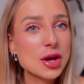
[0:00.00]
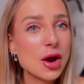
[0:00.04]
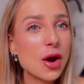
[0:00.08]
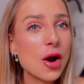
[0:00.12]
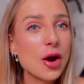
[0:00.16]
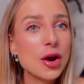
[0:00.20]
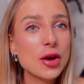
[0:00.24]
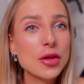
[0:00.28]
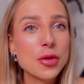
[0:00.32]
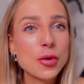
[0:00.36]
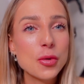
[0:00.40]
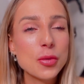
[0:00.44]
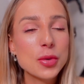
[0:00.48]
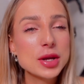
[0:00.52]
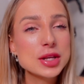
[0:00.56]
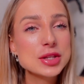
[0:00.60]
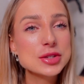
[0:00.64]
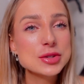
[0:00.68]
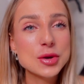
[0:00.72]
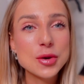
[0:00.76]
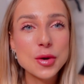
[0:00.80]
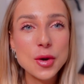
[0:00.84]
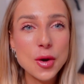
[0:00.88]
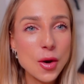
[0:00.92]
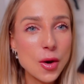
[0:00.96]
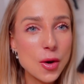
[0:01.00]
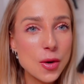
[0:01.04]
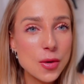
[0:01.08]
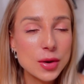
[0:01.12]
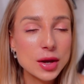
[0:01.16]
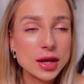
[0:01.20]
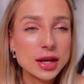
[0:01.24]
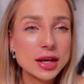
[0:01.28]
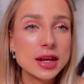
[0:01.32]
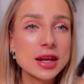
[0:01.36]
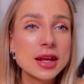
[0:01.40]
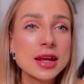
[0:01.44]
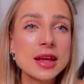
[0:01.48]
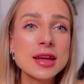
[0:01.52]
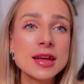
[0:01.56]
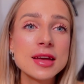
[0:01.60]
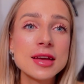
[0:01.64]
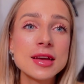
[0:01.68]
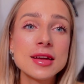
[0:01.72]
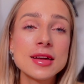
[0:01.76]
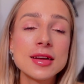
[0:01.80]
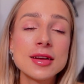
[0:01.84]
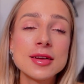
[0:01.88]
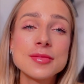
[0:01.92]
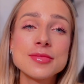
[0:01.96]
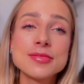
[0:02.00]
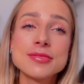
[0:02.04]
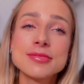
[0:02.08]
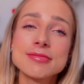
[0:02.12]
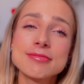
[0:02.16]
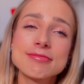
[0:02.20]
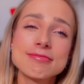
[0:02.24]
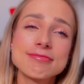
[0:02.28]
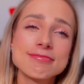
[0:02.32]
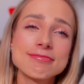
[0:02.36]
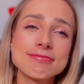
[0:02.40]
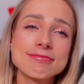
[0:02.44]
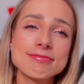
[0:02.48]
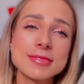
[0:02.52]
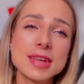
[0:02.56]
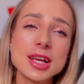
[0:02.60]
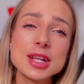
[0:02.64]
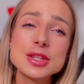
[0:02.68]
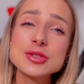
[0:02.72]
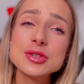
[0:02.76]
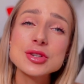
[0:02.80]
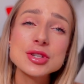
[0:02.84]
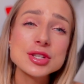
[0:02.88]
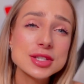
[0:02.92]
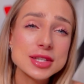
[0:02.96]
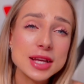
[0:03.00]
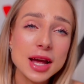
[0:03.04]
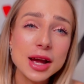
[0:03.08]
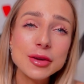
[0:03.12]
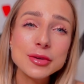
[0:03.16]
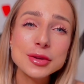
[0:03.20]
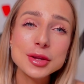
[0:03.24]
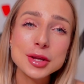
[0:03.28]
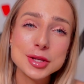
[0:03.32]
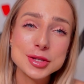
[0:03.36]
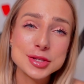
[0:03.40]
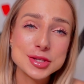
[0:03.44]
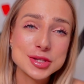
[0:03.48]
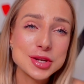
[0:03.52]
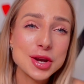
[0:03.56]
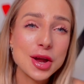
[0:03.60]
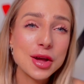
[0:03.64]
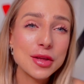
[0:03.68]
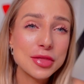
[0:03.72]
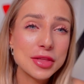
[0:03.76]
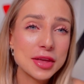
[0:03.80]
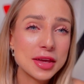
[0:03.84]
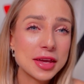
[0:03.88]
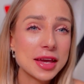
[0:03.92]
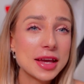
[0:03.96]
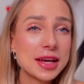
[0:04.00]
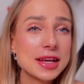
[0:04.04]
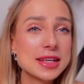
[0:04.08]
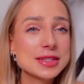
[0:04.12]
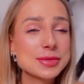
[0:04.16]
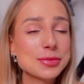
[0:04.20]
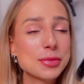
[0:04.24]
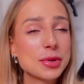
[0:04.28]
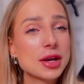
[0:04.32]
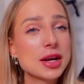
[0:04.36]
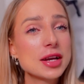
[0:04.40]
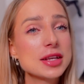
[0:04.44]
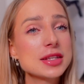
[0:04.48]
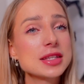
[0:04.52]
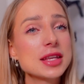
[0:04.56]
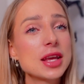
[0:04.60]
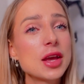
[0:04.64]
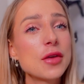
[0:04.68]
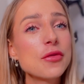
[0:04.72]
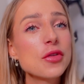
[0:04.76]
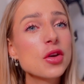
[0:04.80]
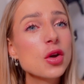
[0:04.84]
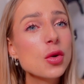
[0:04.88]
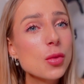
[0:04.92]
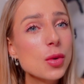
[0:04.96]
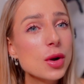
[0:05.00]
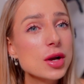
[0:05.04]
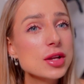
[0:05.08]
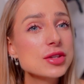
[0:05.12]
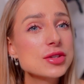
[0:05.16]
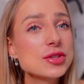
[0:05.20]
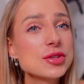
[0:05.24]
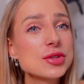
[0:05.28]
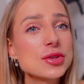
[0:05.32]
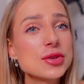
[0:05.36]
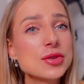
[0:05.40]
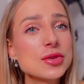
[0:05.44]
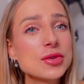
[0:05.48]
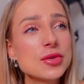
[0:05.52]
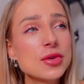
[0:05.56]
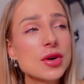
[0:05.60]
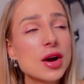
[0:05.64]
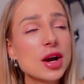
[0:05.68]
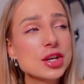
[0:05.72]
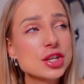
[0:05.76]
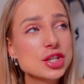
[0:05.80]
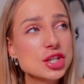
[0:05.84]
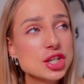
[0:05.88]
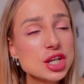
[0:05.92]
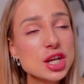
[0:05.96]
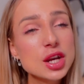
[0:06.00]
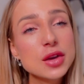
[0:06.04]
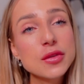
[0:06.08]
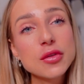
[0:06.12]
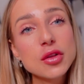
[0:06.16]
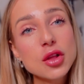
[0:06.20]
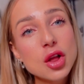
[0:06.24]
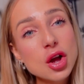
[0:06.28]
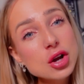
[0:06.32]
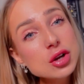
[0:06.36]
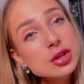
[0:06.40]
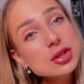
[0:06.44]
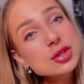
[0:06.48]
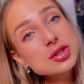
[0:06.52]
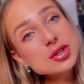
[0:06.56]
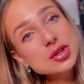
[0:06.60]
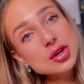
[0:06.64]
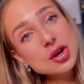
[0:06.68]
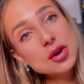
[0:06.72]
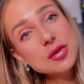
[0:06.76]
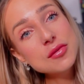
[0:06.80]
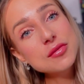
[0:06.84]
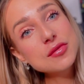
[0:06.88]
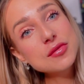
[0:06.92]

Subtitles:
are the way to go, and it turns out it's not the case, because if you want to achieve long-term